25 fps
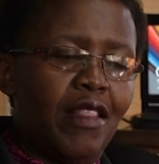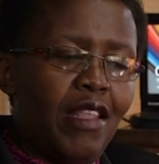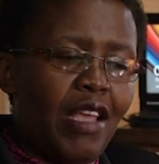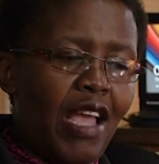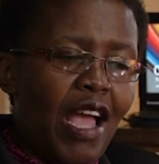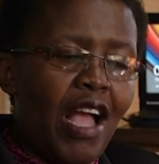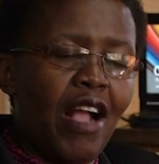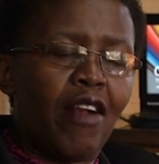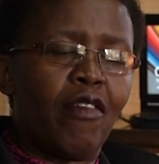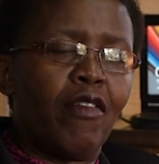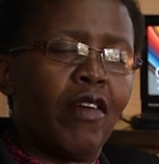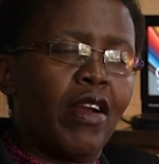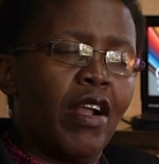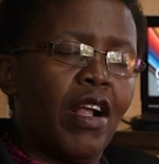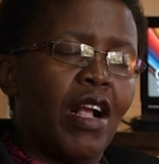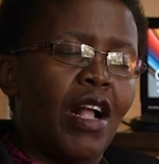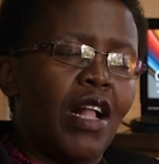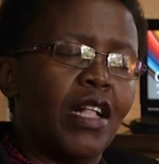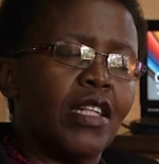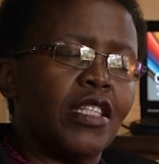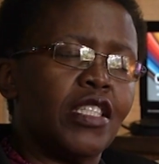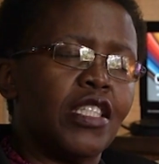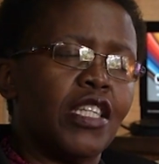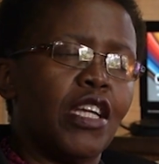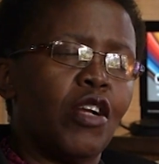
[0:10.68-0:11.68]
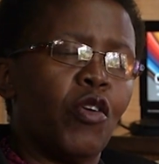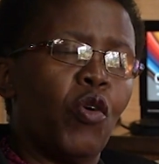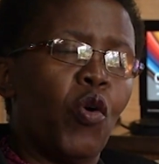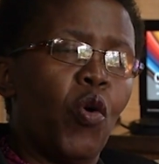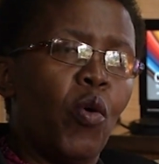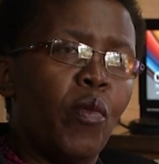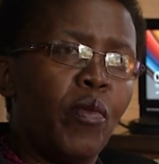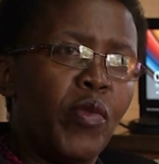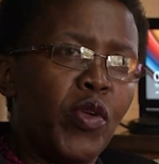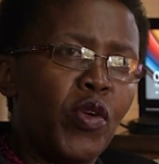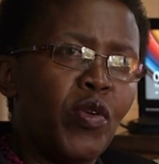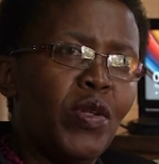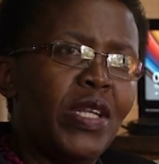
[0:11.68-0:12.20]
the agriculture
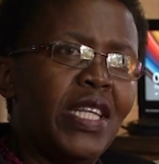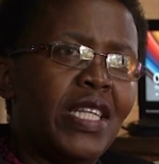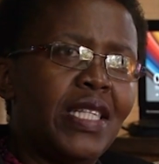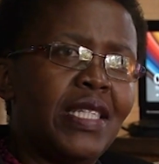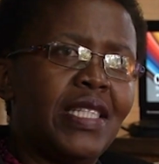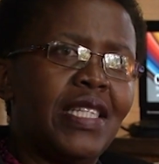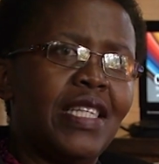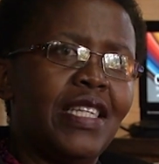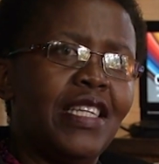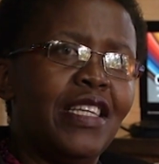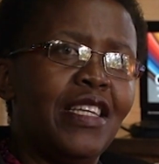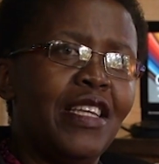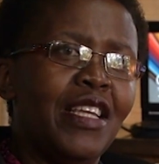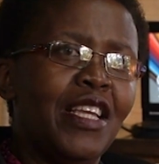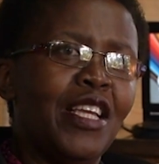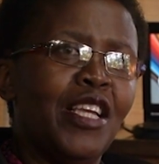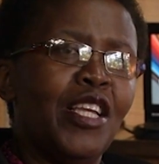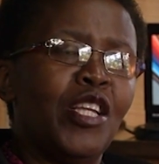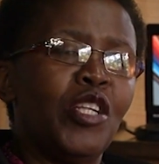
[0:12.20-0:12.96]
community